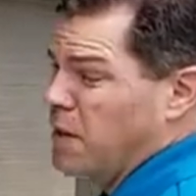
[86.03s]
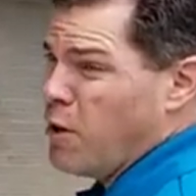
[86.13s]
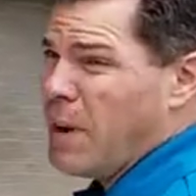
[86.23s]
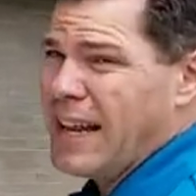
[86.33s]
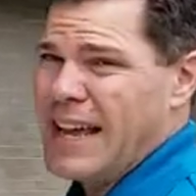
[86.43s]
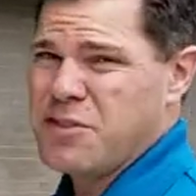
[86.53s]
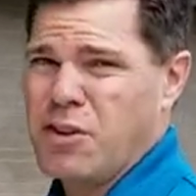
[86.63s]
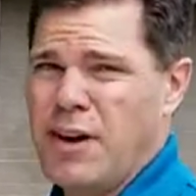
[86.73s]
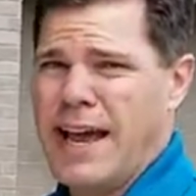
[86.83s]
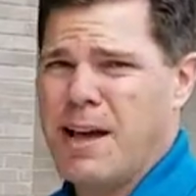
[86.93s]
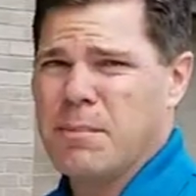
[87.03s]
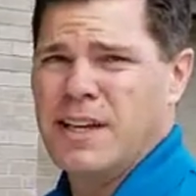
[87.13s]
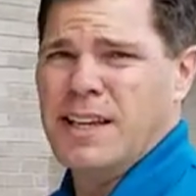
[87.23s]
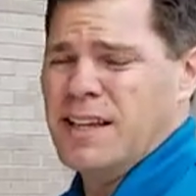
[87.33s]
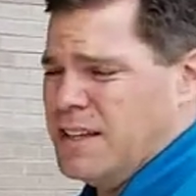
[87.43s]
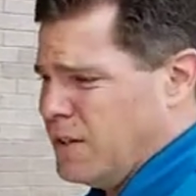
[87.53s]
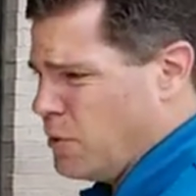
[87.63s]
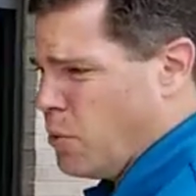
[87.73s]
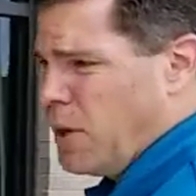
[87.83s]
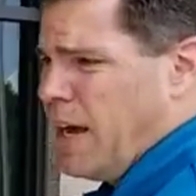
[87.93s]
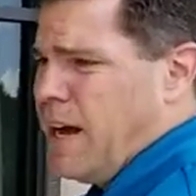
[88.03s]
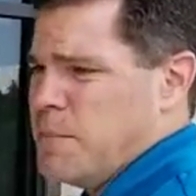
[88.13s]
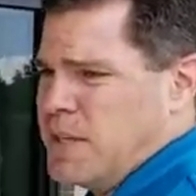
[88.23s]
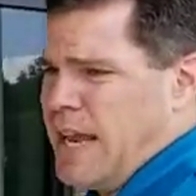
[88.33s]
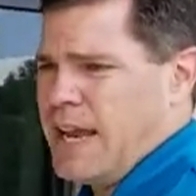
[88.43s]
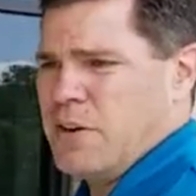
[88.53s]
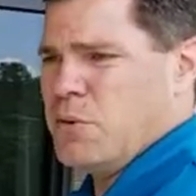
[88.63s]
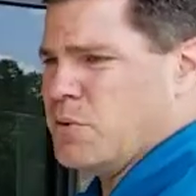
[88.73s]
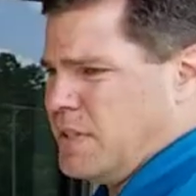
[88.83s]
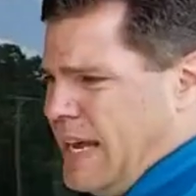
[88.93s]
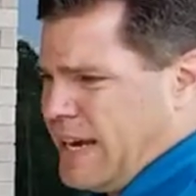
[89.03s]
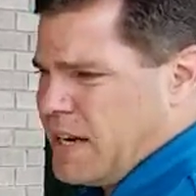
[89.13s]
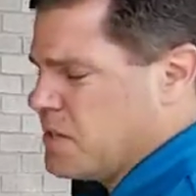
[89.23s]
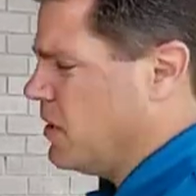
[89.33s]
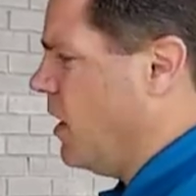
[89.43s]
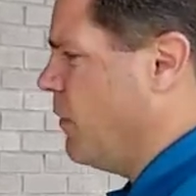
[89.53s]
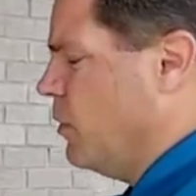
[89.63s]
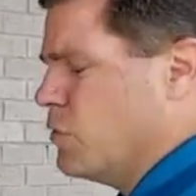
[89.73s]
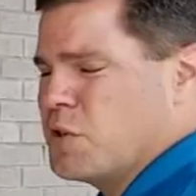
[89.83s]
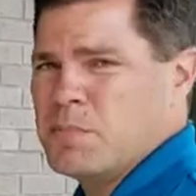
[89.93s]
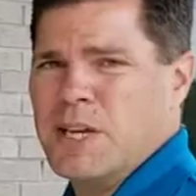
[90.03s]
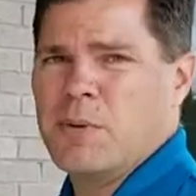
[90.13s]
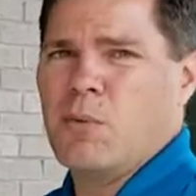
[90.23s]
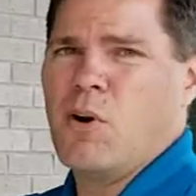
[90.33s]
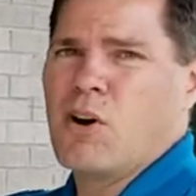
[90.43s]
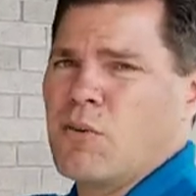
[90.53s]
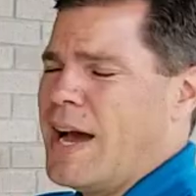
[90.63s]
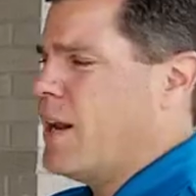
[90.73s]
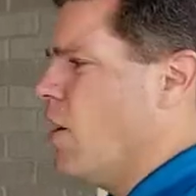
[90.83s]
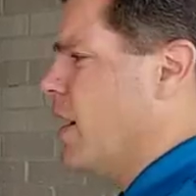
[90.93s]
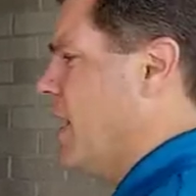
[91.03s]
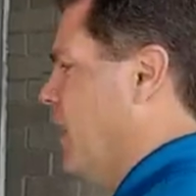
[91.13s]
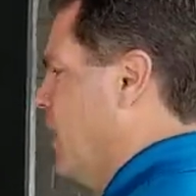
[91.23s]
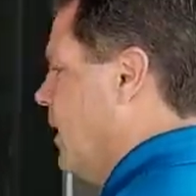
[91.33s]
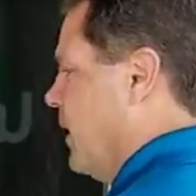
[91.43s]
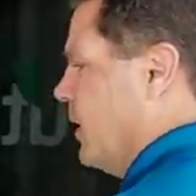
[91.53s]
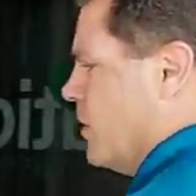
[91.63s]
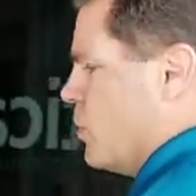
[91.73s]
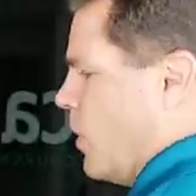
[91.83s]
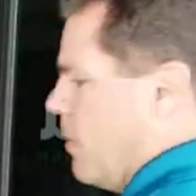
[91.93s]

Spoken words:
nobody has to grab doorknobs and handles and that kind of stuff. You'll just be able to walk right on in to our